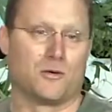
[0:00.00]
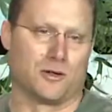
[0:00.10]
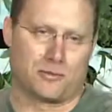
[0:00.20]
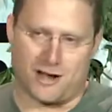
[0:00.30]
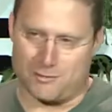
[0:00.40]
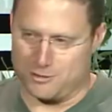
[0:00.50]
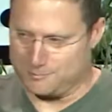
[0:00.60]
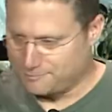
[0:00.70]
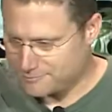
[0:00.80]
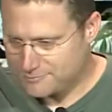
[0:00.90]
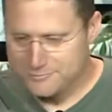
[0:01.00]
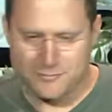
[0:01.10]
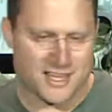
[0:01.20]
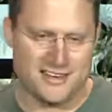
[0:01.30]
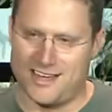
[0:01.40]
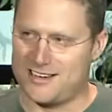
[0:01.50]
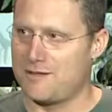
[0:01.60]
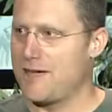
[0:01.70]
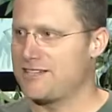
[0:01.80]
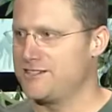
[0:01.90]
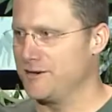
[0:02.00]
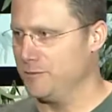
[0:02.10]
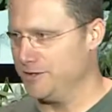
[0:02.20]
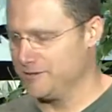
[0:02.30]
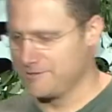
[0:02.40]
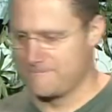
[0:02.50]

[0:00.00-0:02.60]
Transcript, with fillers: world problem, not an imaginary one.